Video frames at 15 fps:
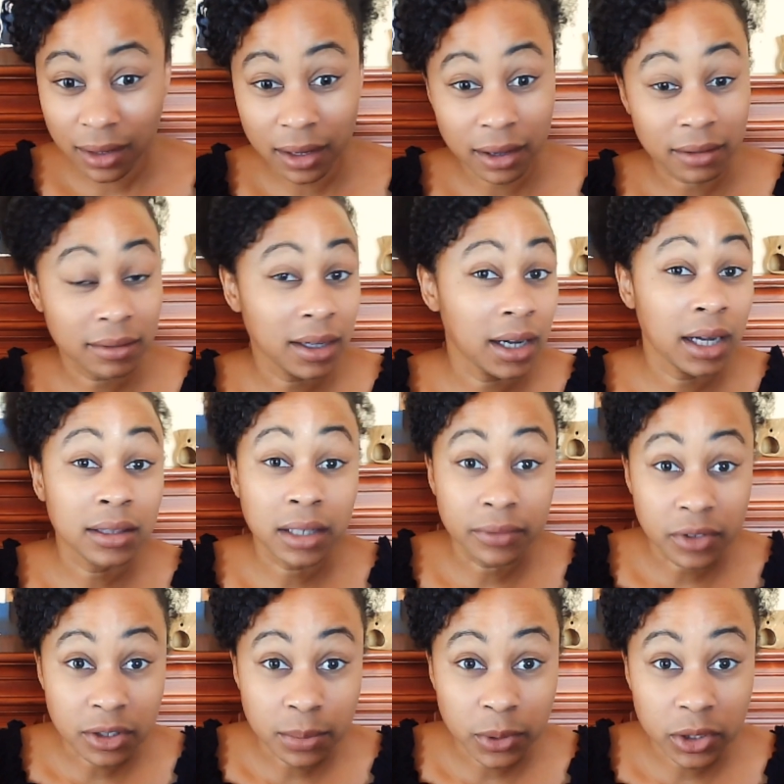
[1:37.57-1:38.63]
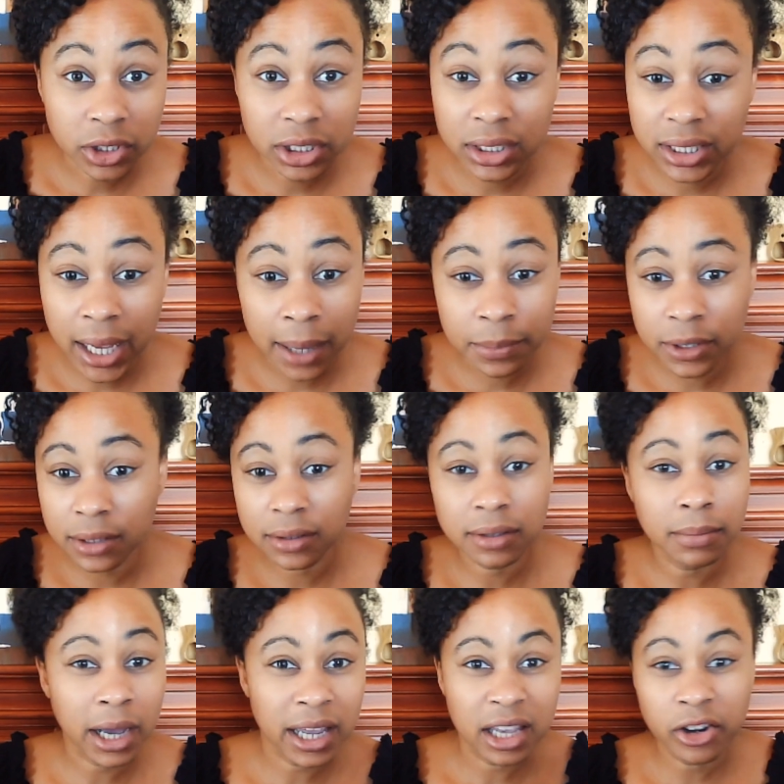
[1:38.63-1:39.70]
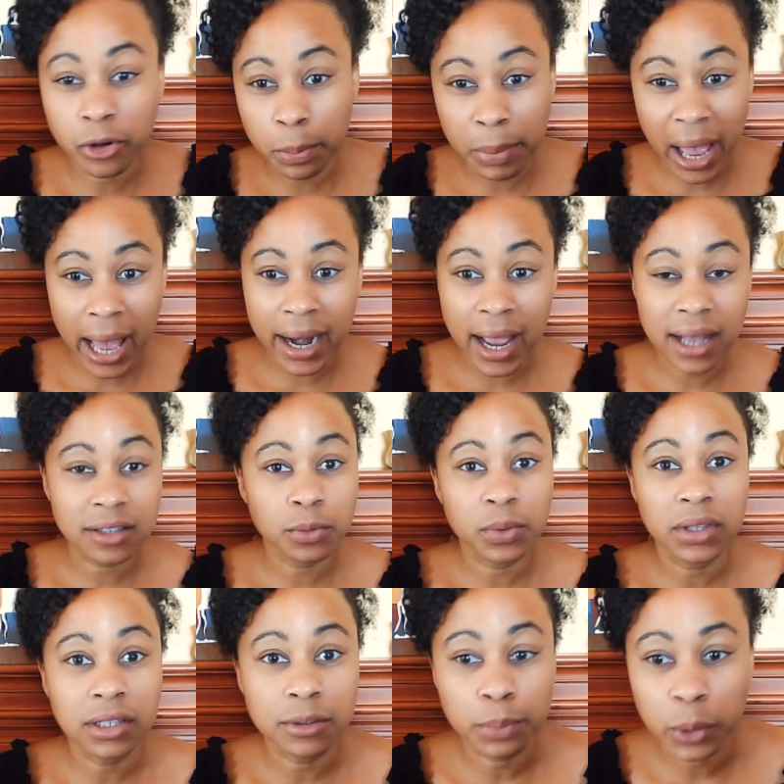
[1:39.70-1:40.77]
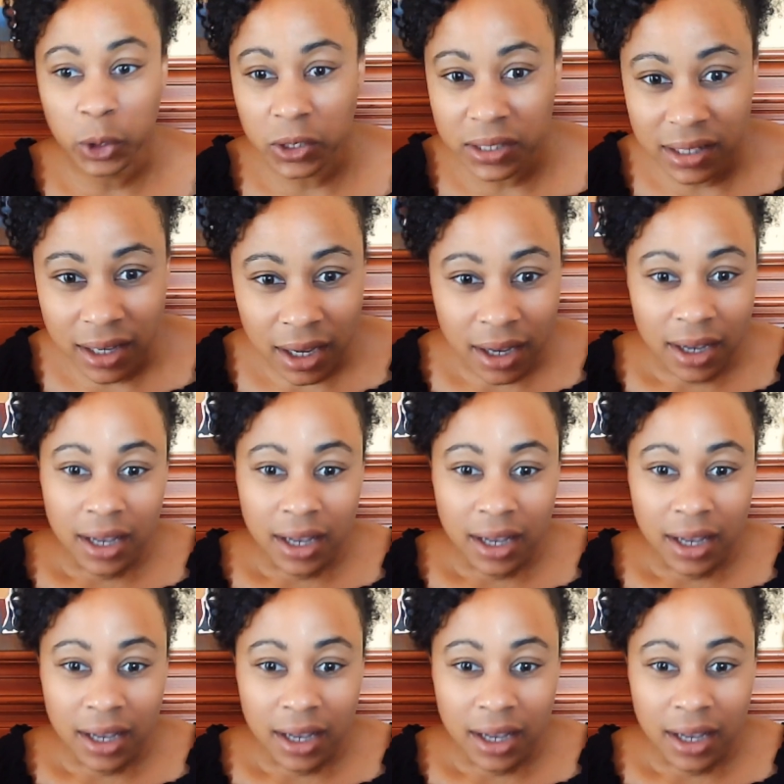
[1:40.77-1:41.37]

Now, I love this book. She tapped into my inner badass with these books.